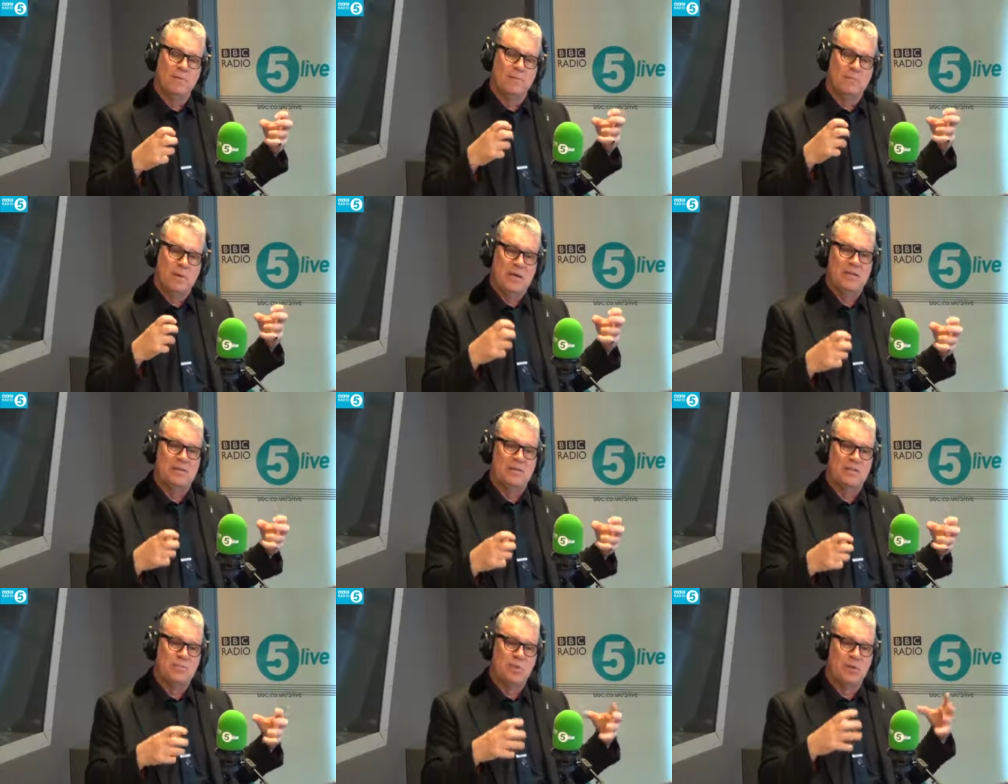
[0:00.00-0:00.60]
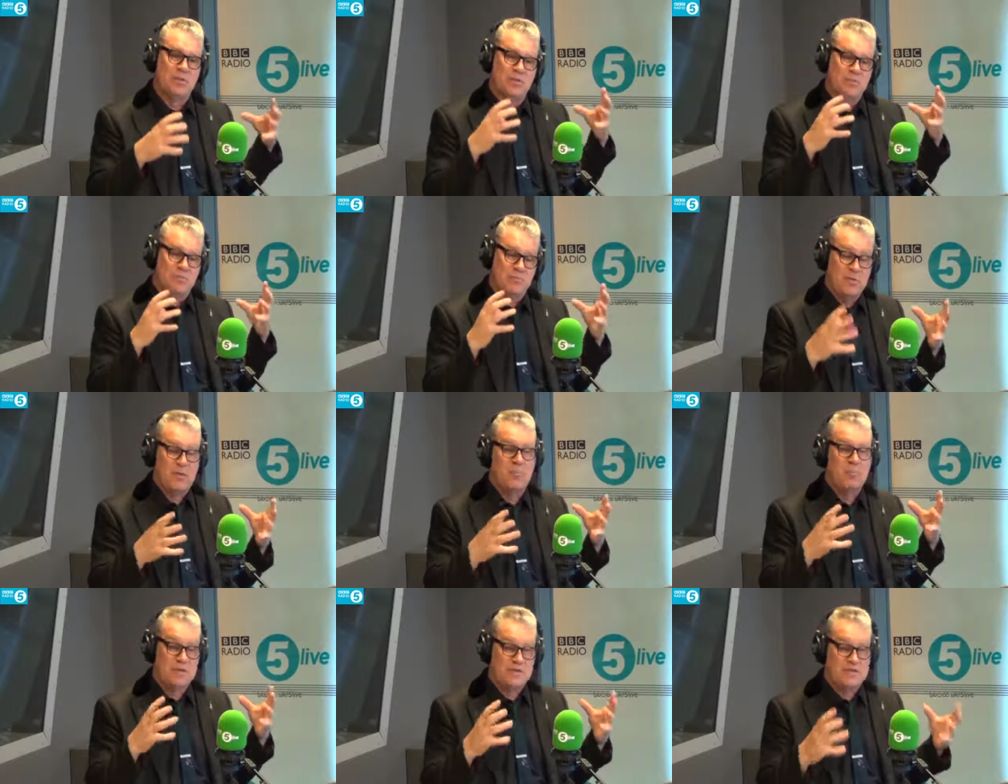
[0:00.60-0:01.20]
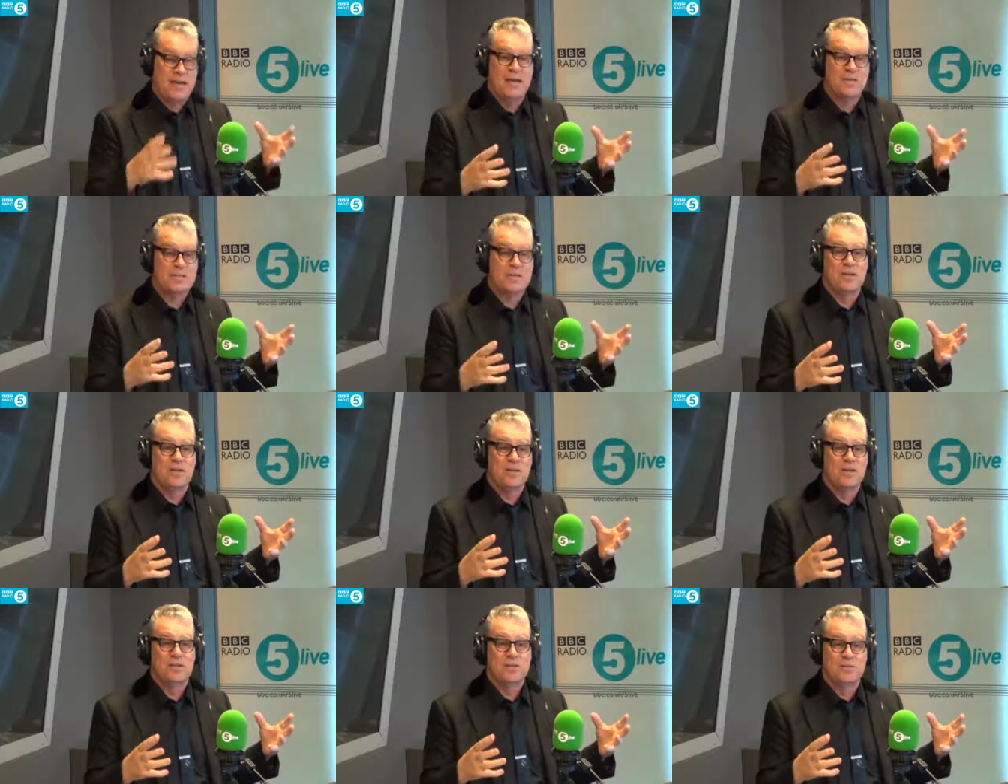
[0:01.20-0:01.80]
Beast, what the film is
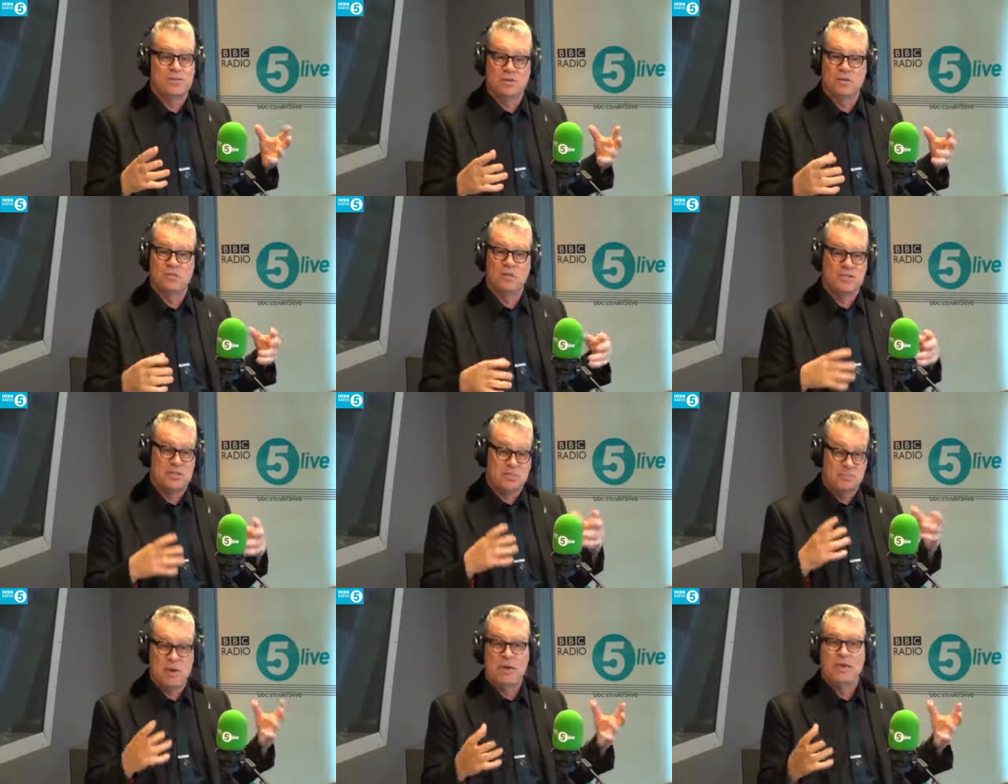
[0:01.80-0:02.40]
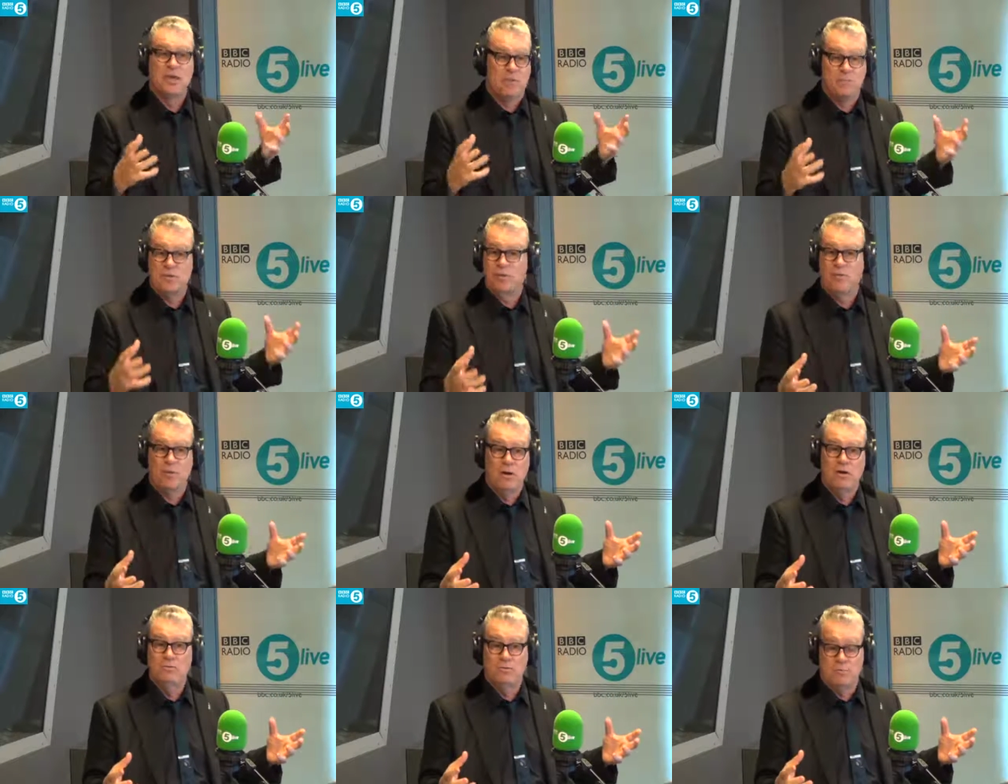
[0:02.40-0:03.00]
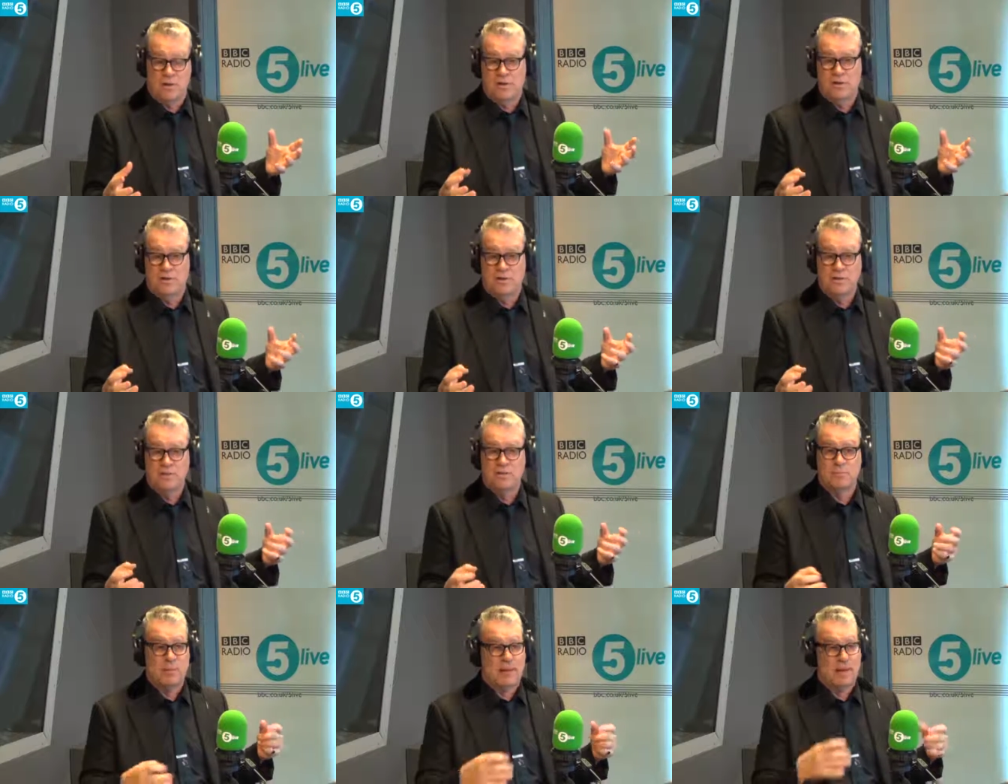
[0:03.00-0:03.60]
asking you to do is to make up your own
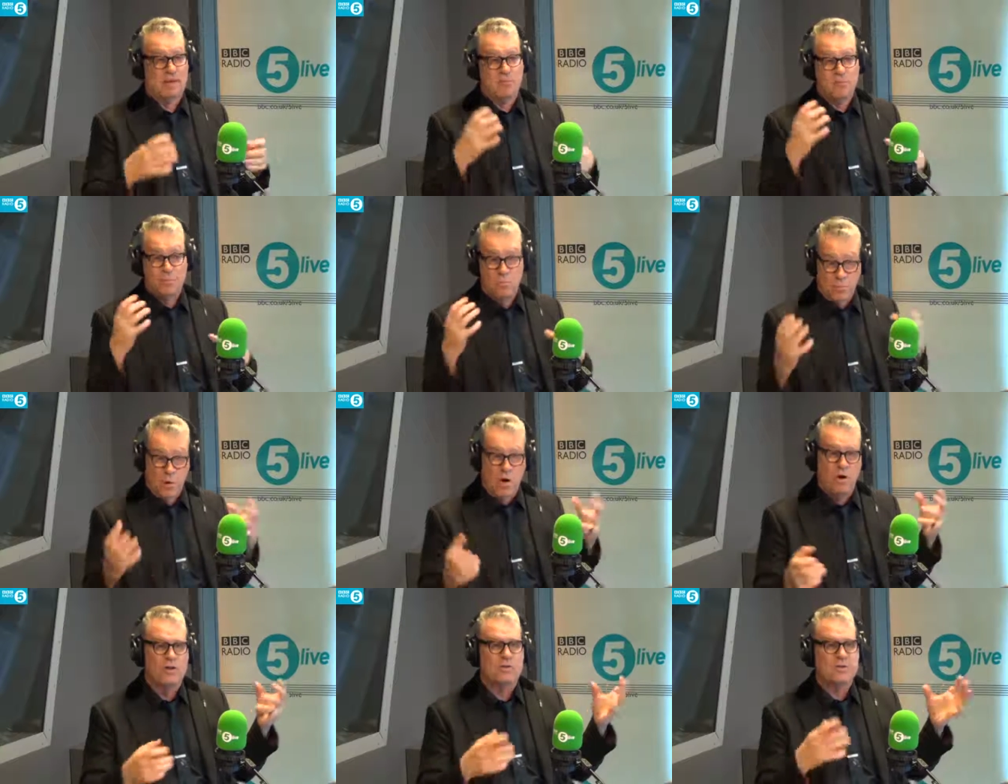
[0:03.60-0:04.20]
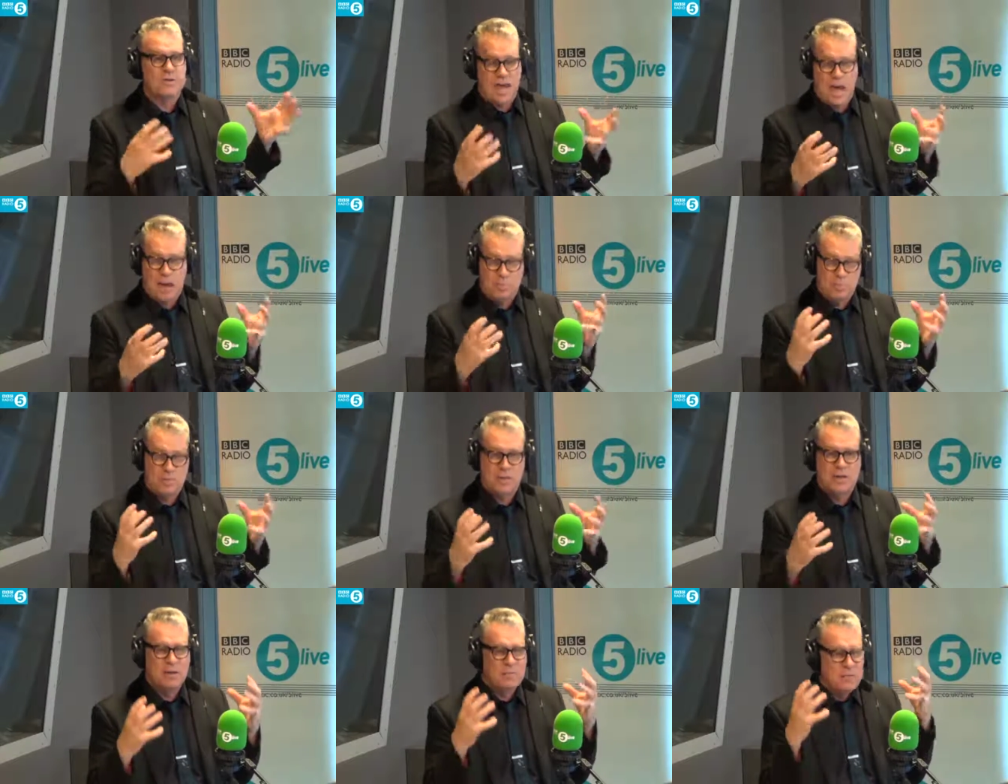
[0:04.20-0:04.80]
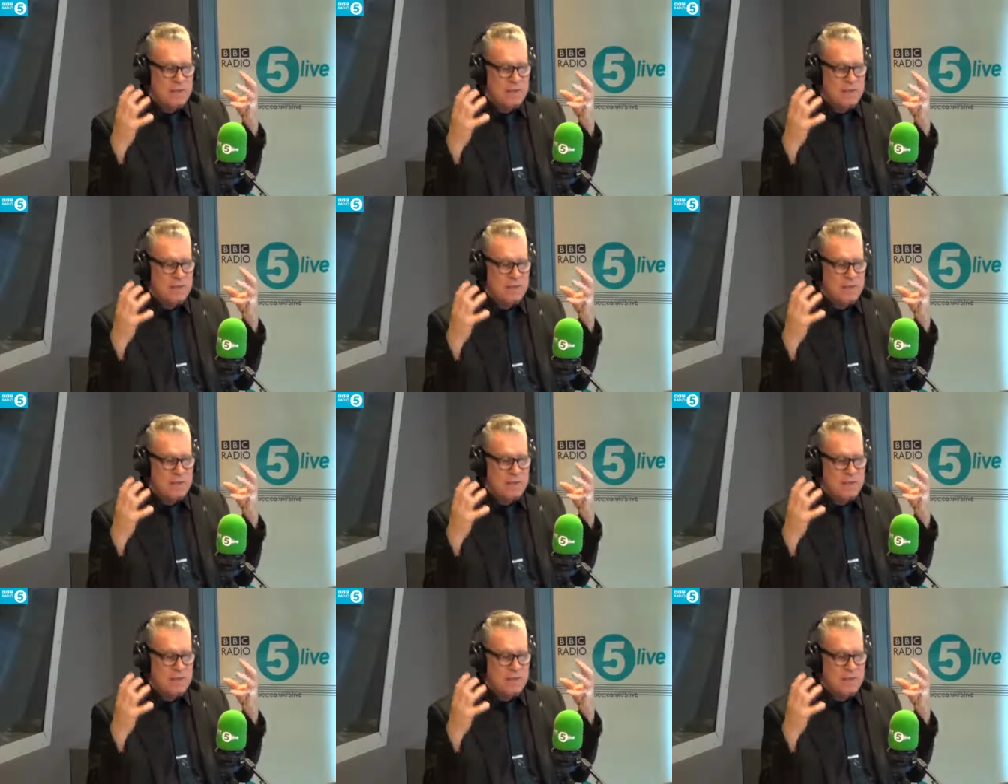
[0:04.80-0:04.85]
mind about what's happening.